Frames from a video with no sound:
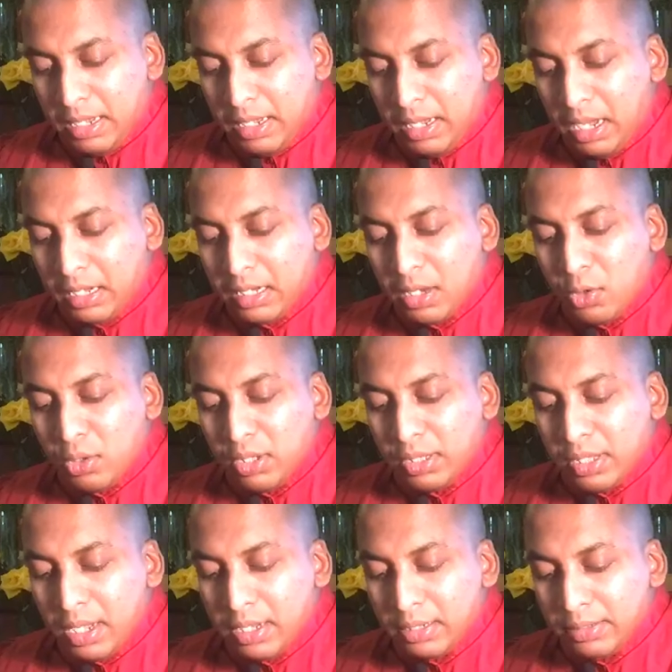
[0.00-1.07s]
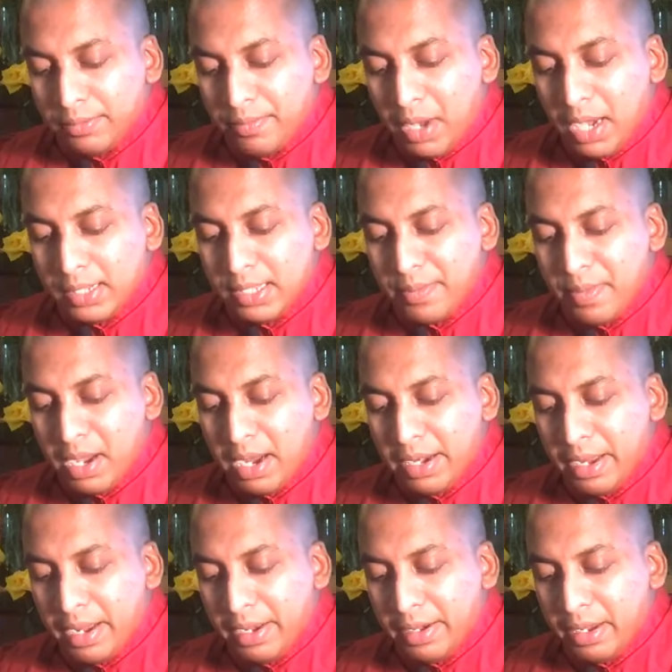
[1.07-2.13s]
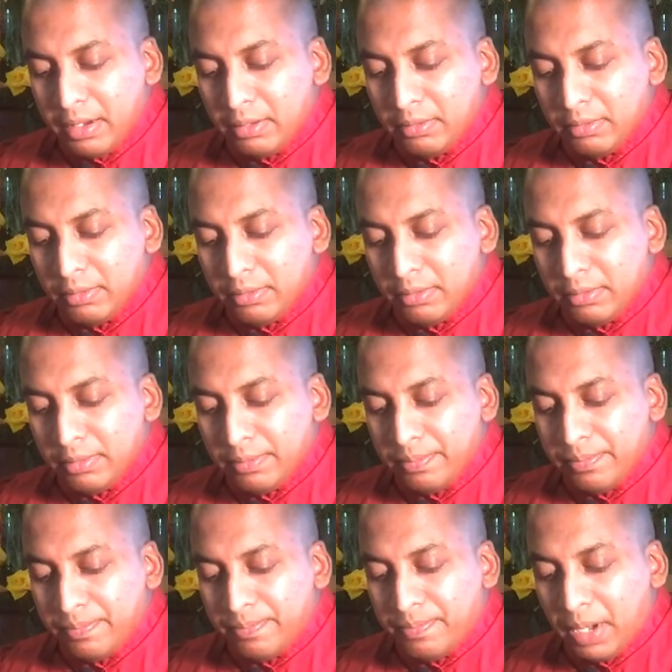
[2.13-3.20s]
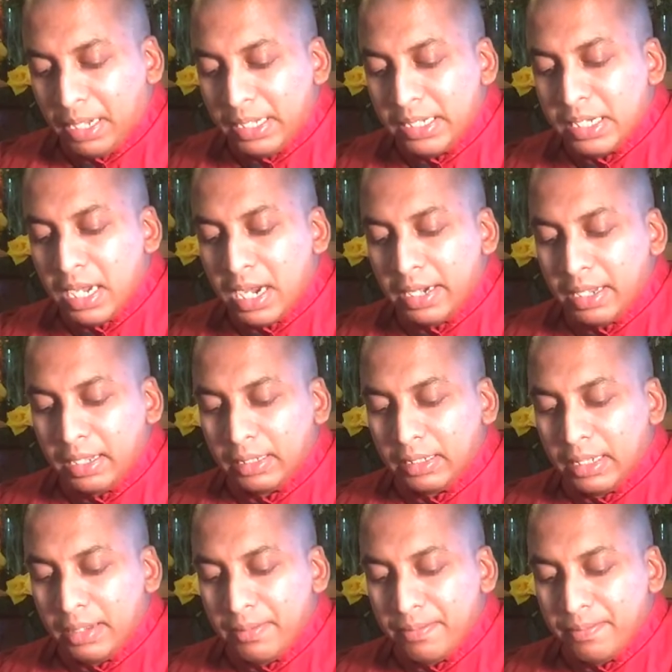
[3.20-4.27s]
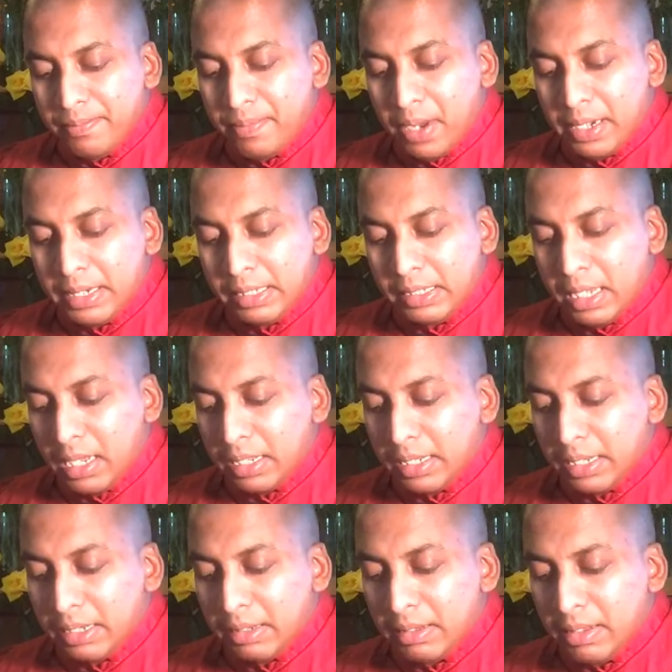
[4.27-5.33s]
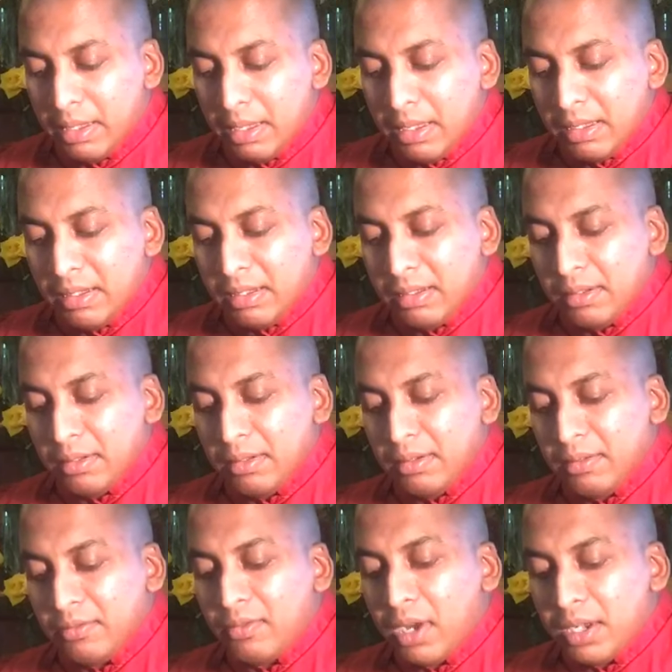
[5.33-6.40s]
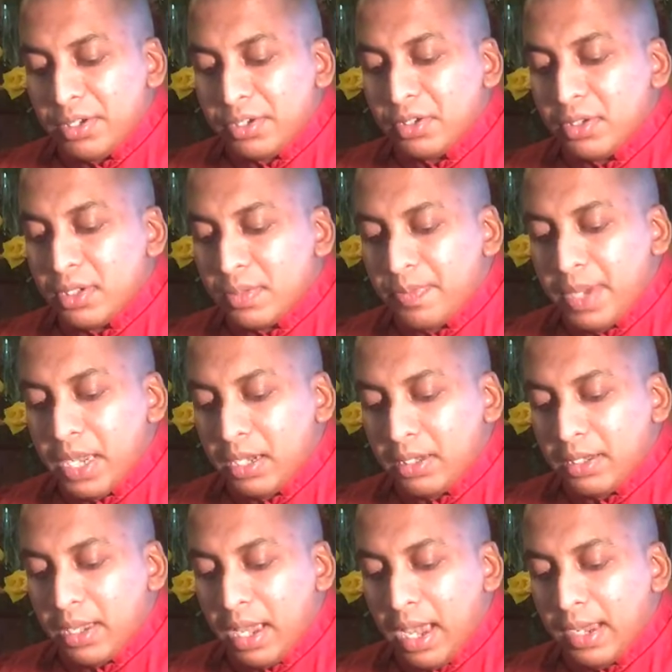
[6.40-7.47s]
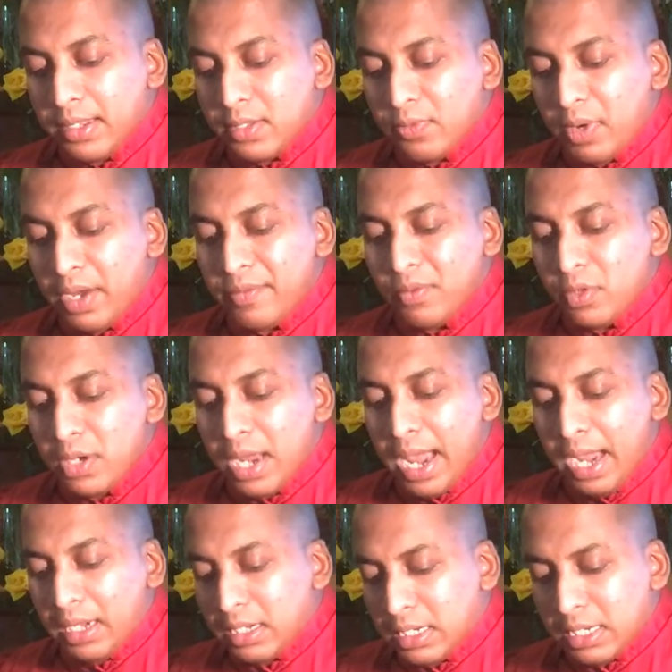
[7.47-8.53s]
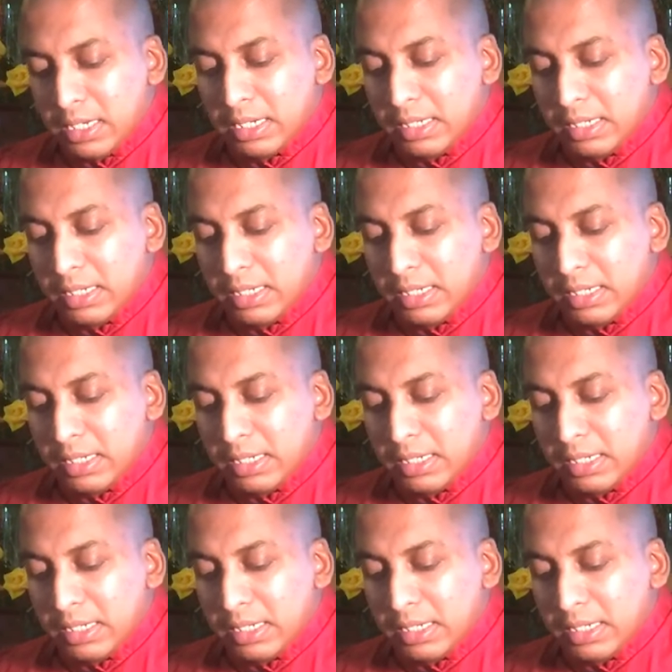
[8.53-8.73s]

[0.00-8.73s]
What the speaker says: akarontang bhasamananam patijananti panditati. One should speak as one would act.